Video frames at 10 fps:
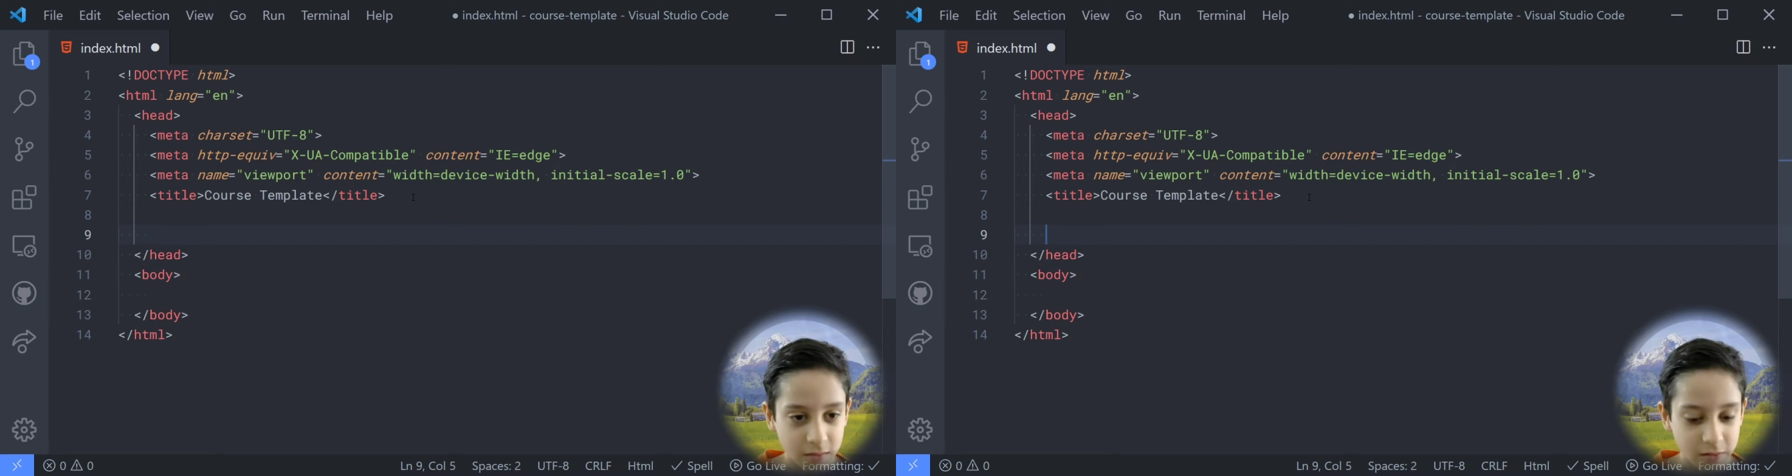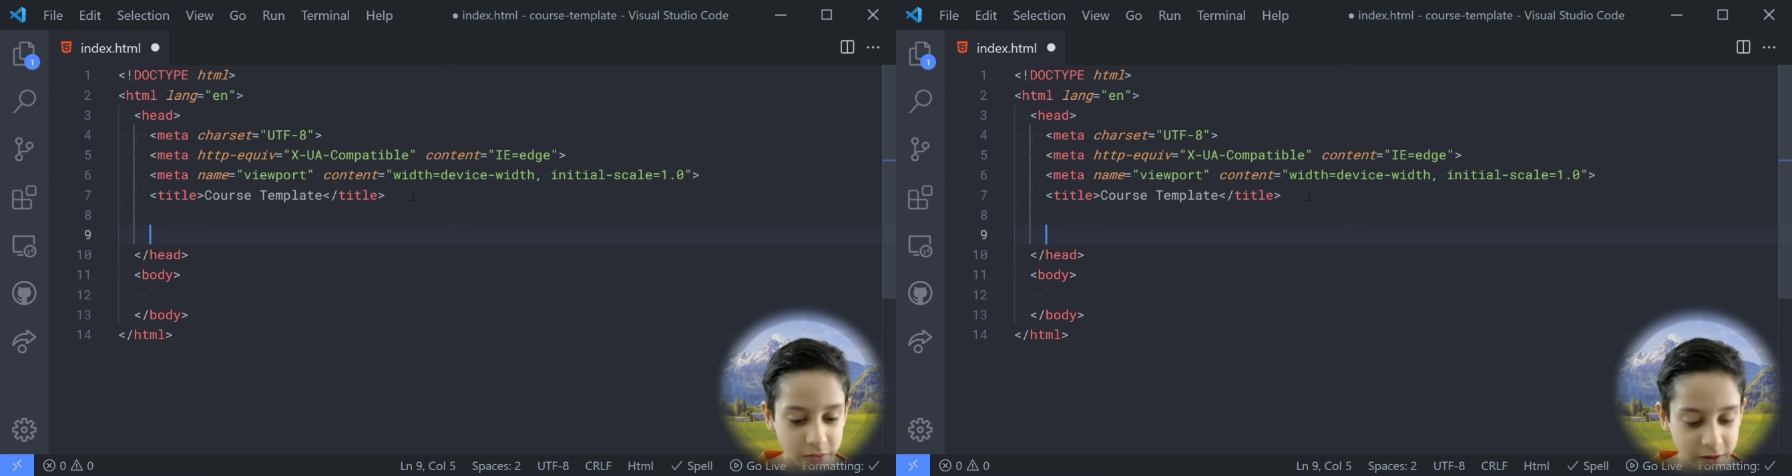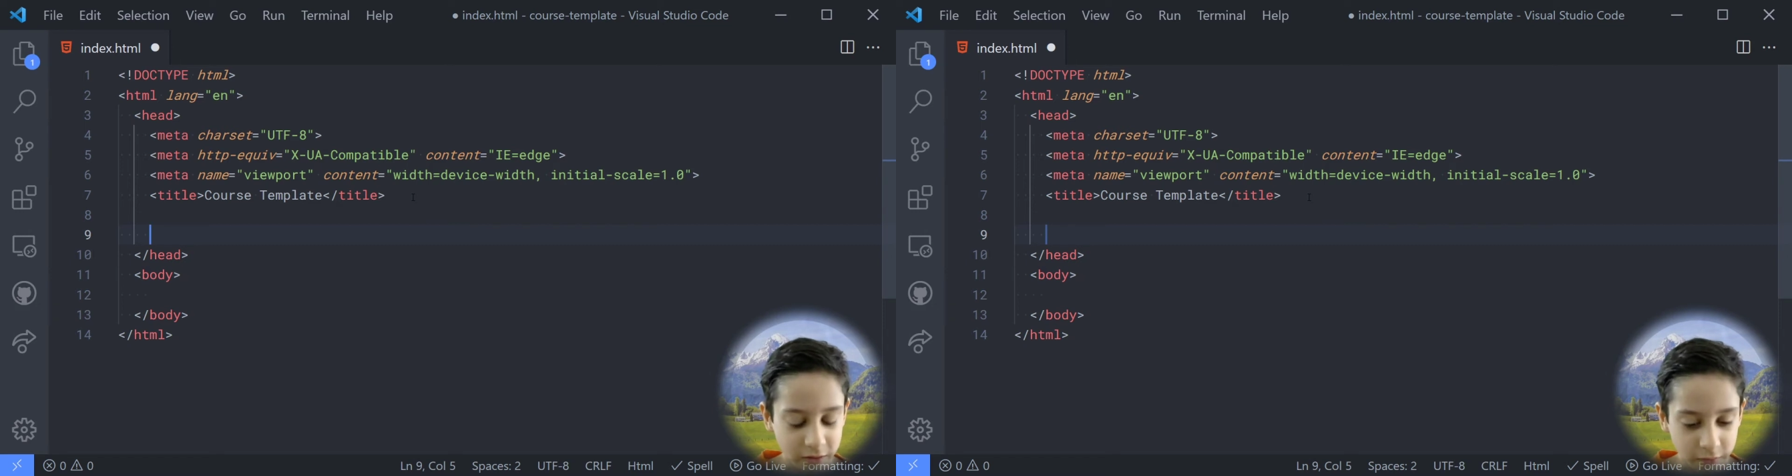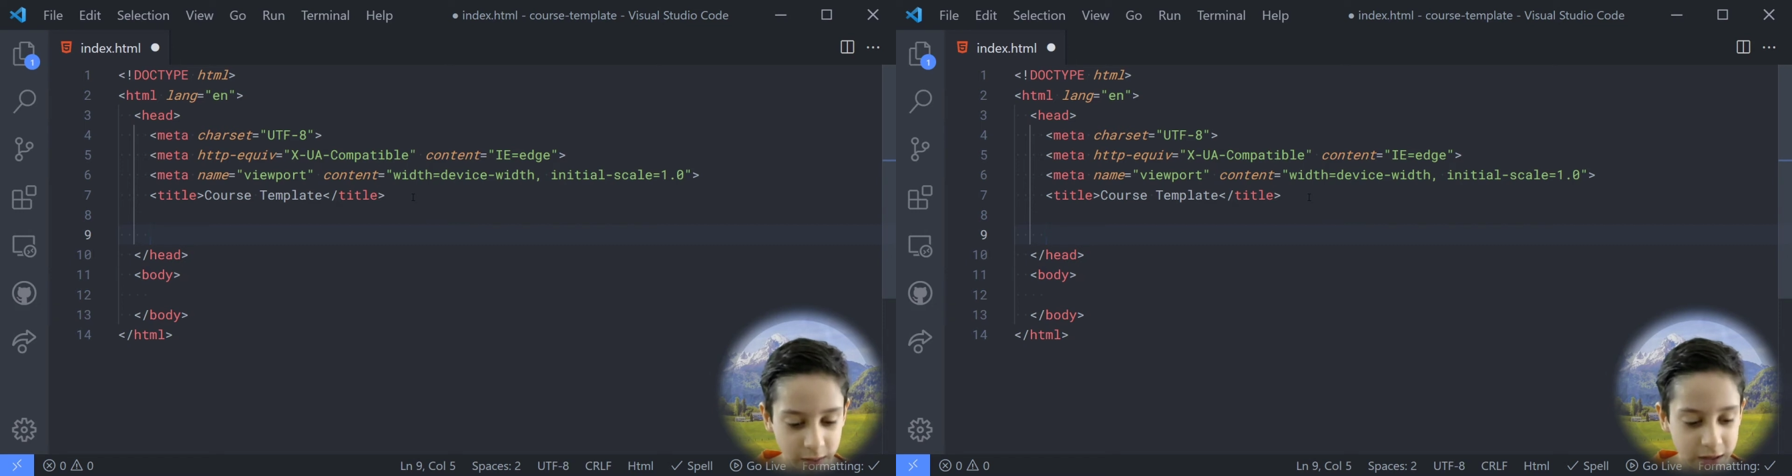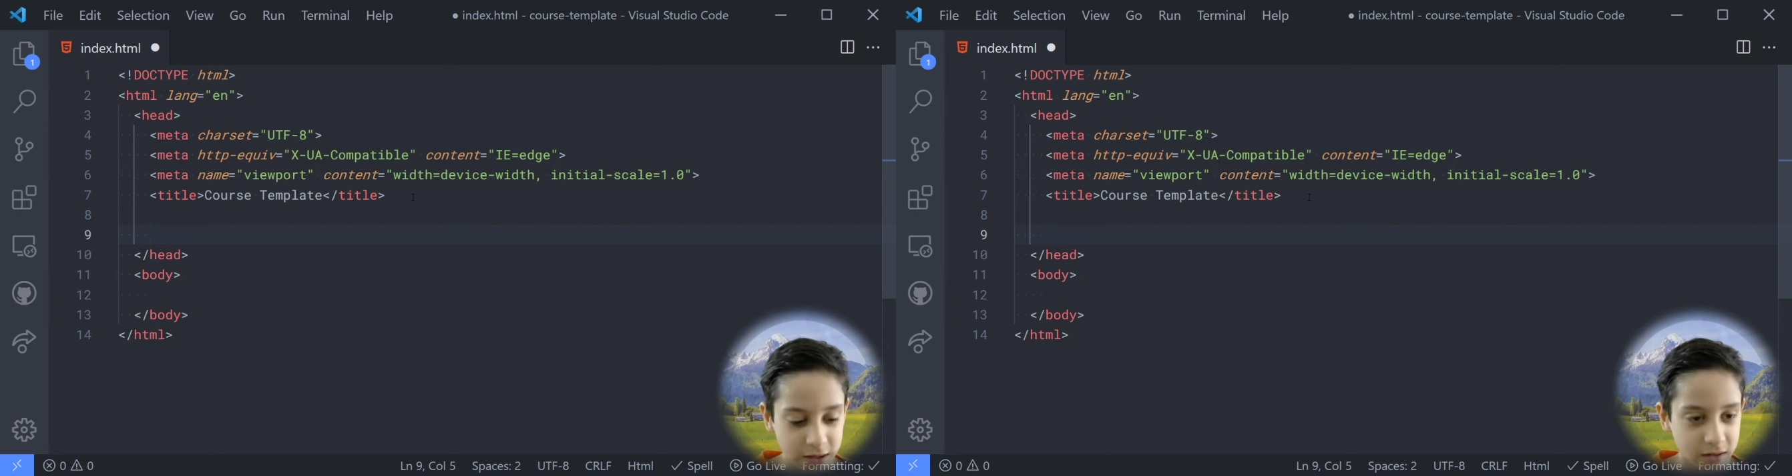You can
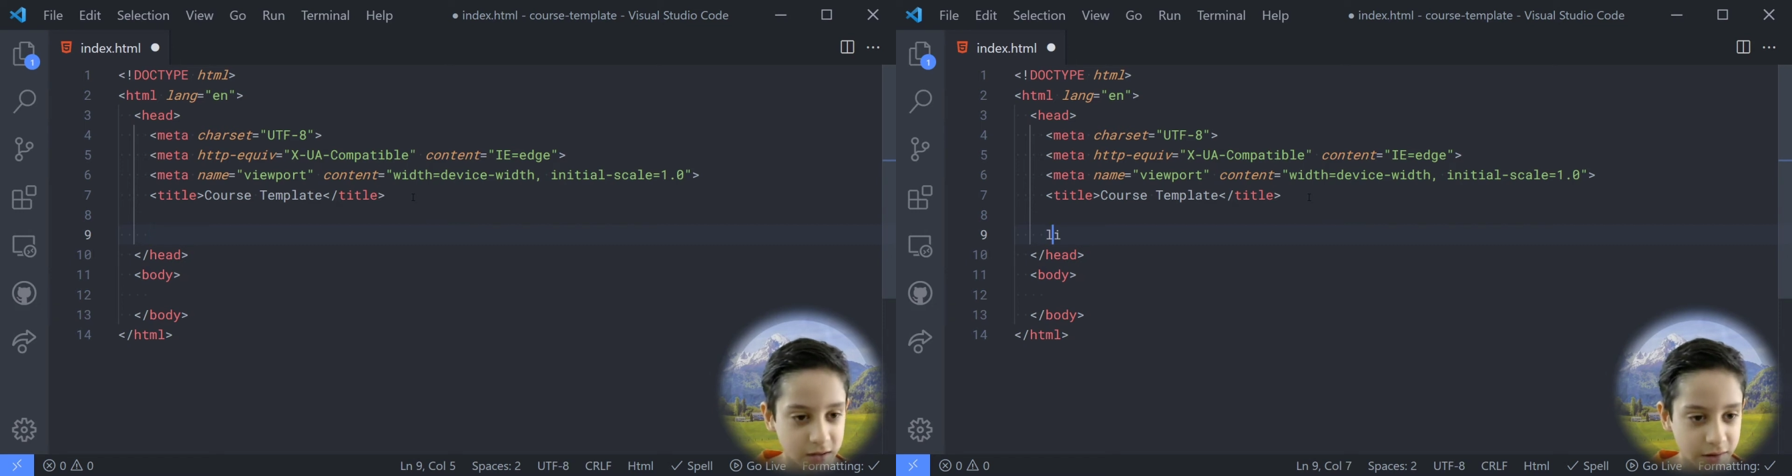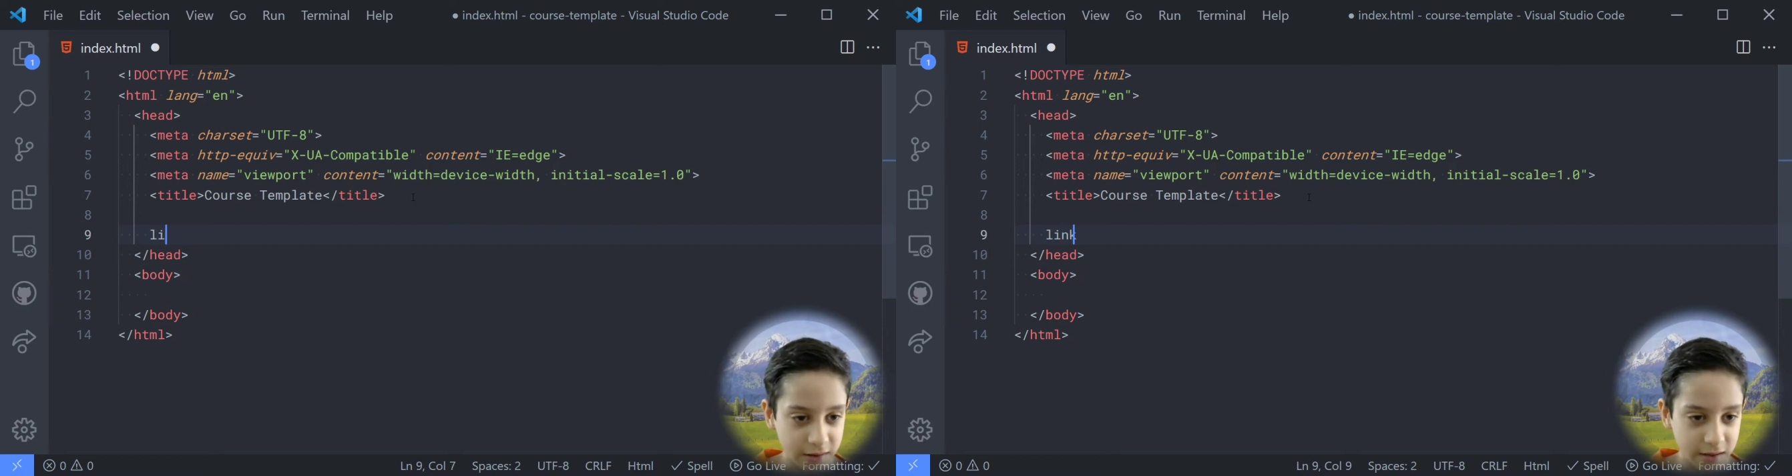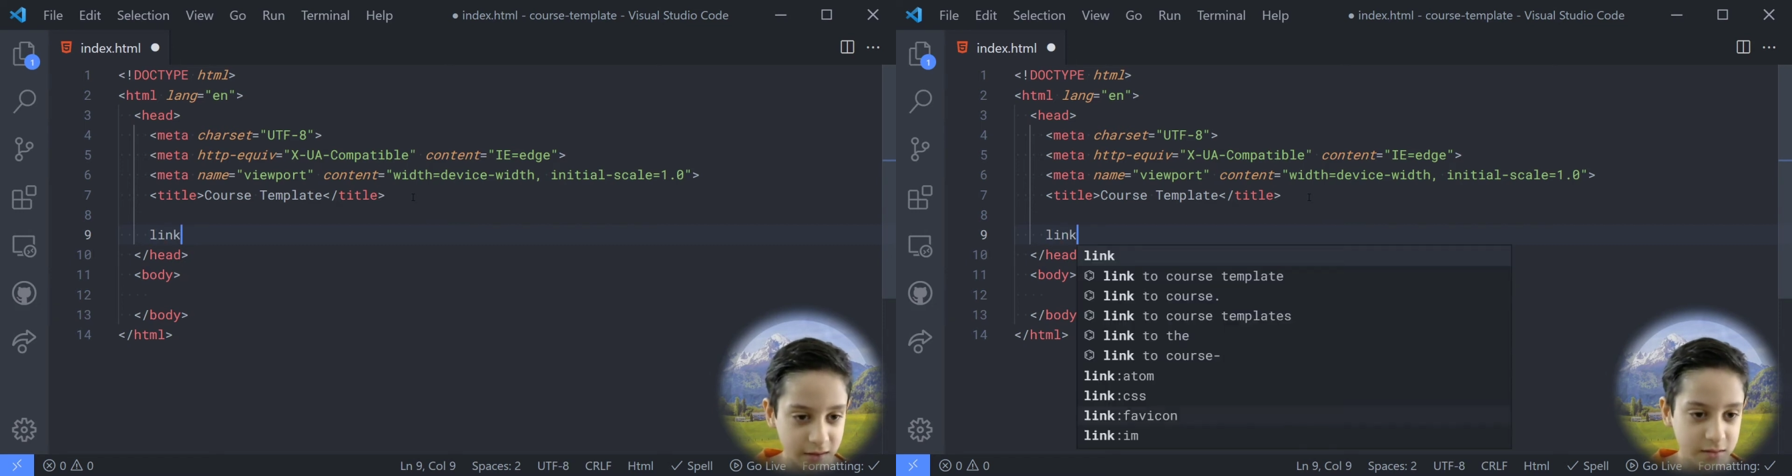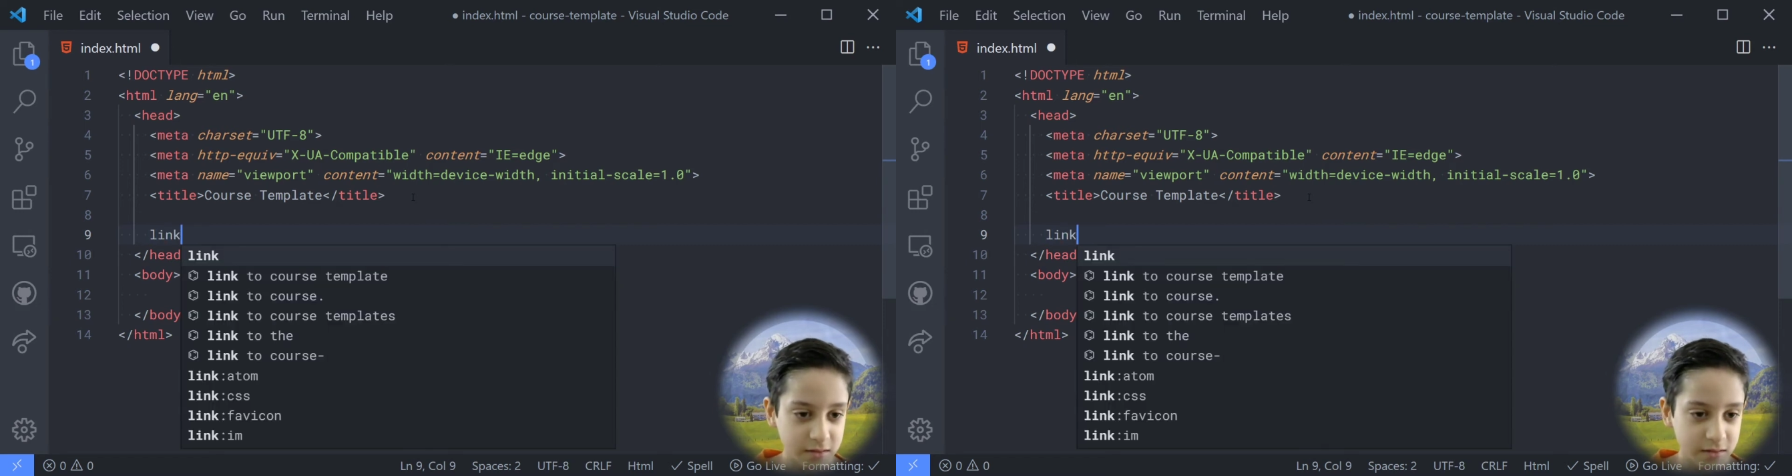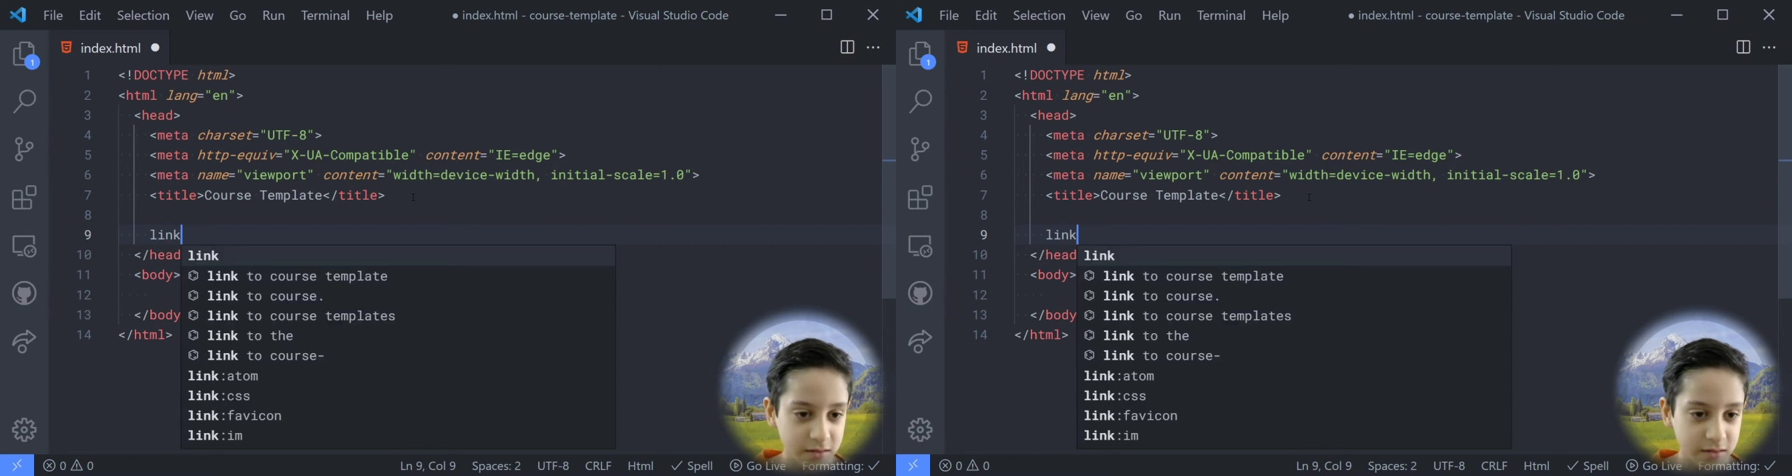write link